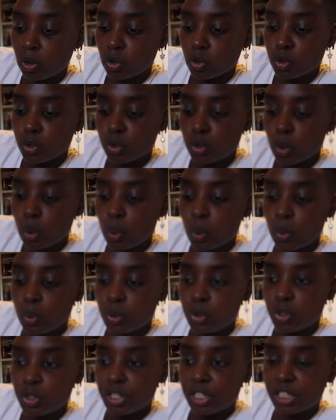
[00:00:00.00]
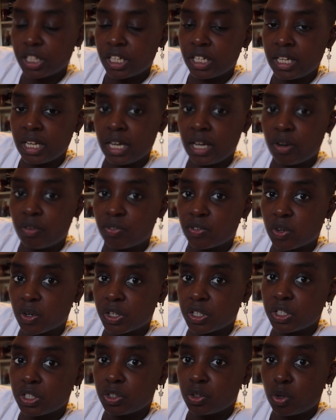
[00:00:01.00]
So during the day, of
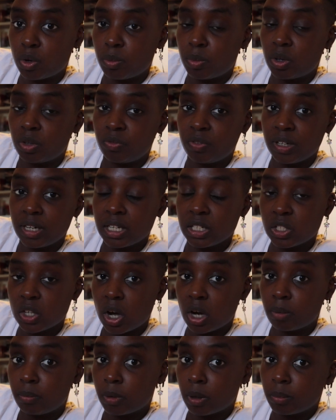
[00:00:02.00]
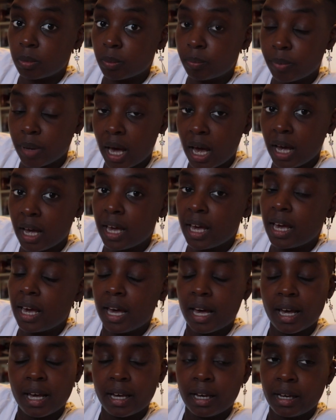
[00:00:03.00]
course, normal villa talk, blah blah blah.
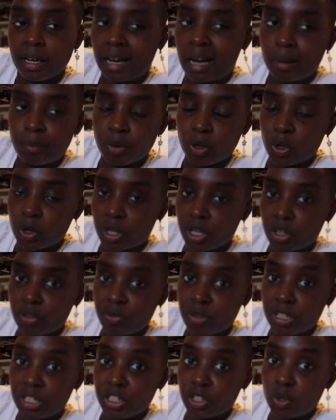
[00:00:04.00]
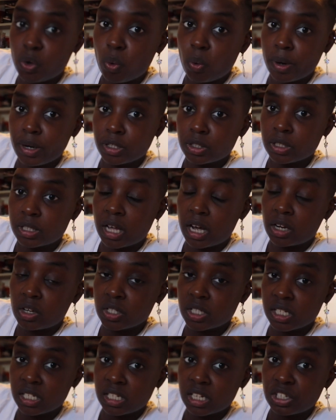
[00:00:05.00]
I'm not gonna really go into that
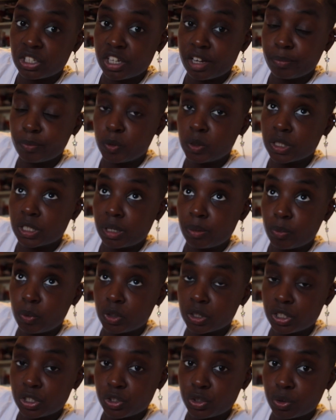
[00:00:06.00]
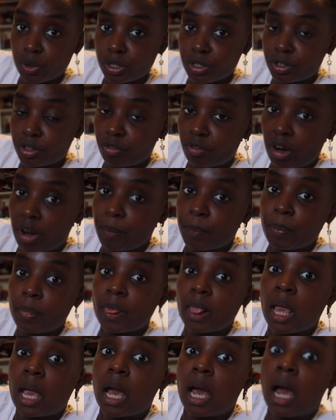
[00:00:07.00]
because it's the same old situation, right?
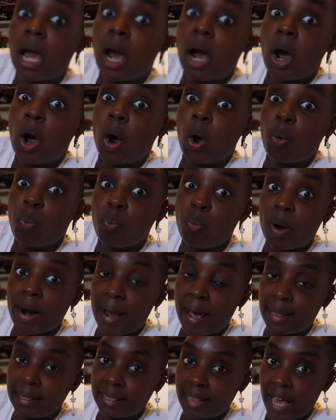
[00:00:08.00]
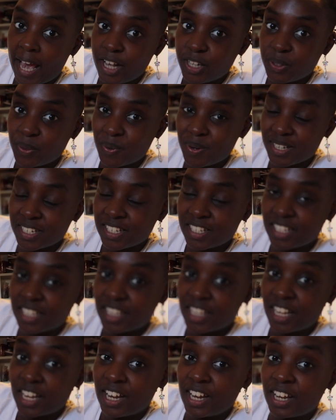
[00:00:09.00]
What I liked was
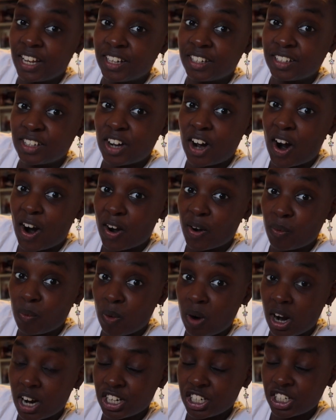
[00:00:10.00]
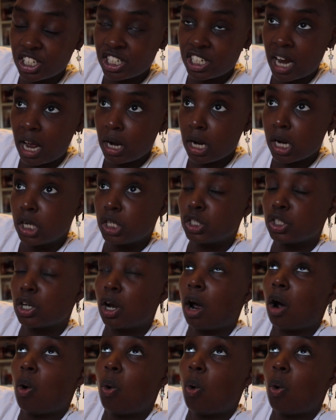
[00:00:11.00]
the car wash challenge.